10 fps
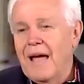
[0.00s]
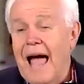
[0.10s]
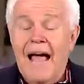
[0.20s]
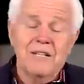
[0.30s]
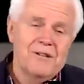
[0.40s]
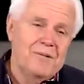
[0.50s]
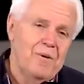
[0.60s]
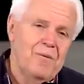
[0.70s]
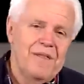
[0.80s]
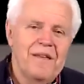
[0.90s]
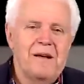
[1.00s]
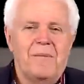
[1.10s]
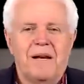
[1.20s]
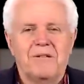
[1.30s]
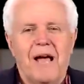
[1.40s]
Actually, what we think
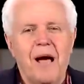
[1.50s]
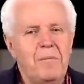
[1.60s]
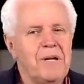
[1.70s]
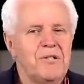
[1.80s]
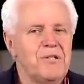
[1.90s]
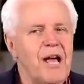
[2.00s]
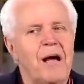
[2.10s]
about is how much